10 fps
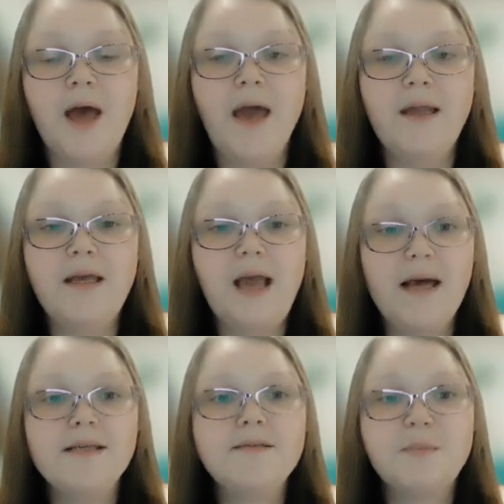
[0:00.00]
And he
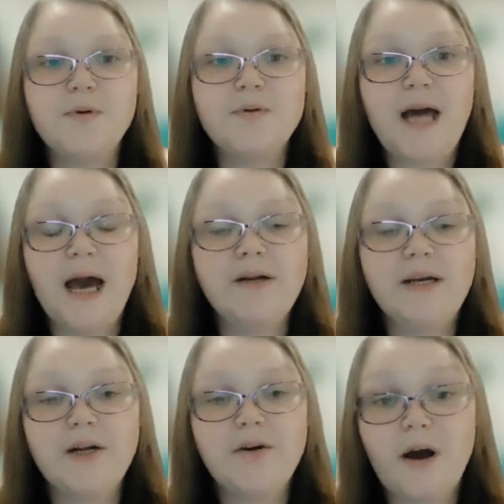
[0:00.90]
asked Moose how to
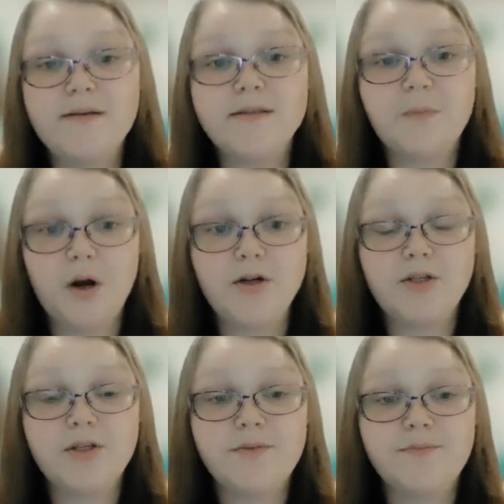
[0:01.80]
get across the
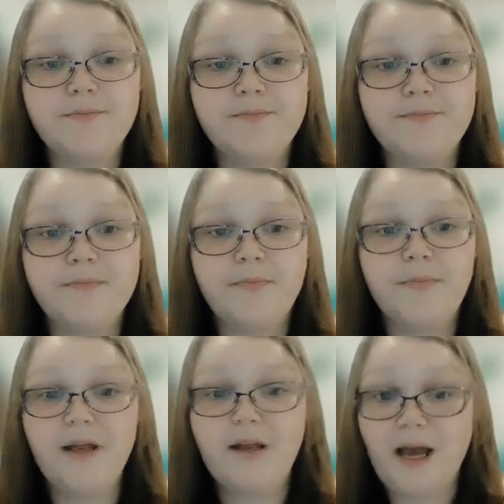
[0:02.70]
marsh.
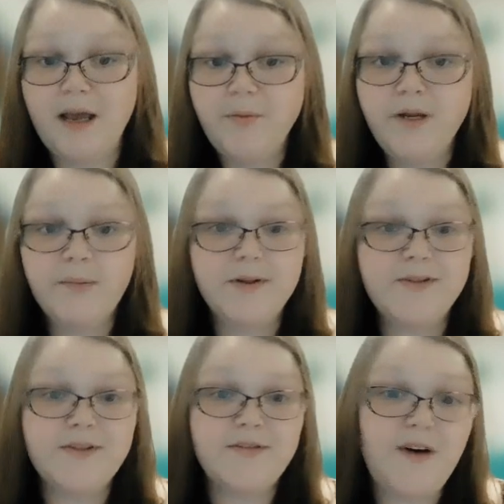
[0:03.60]
That night, when he
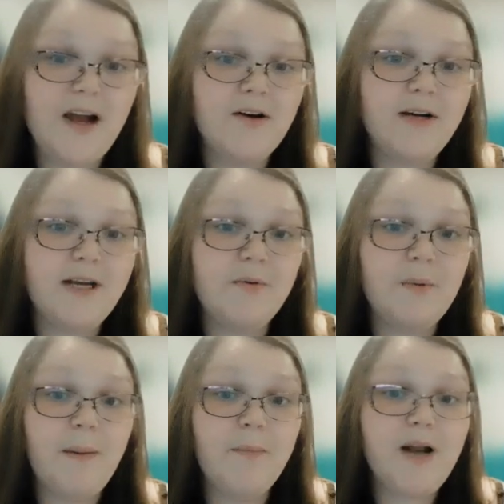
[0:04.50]
built his fire, he
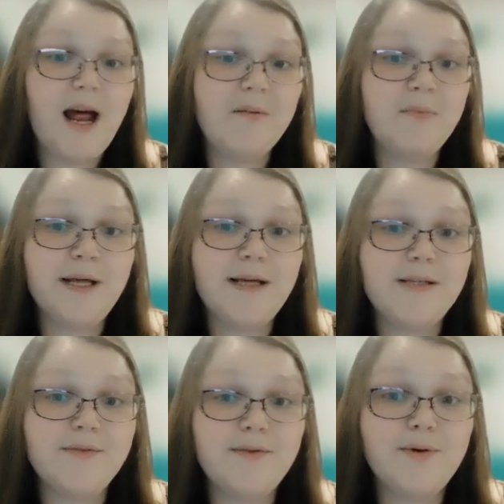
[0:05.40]
remembered how to play
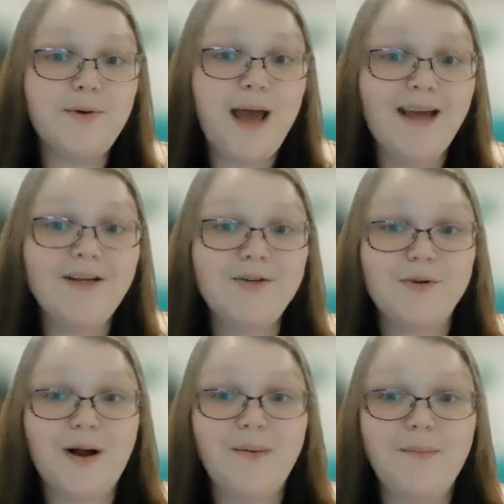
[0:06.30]
his flute and
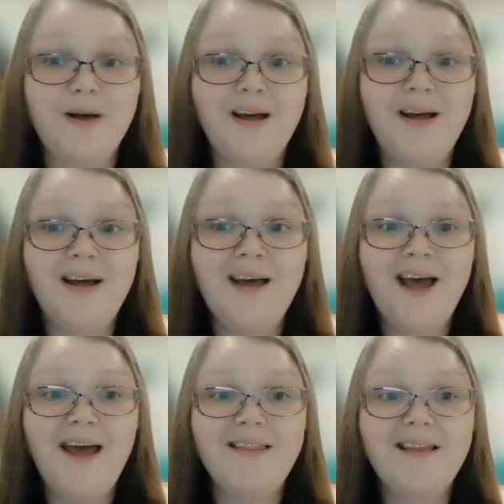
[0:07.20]
drum,
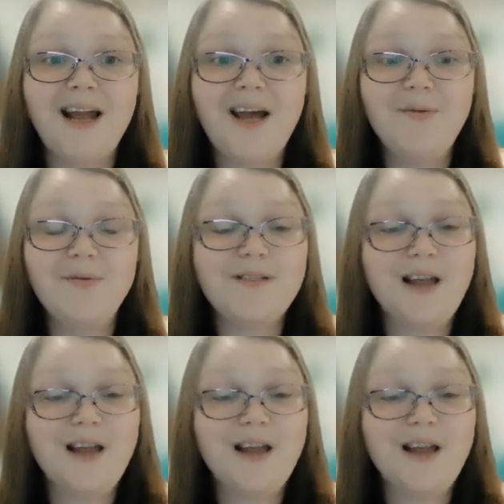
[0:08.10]
and the night was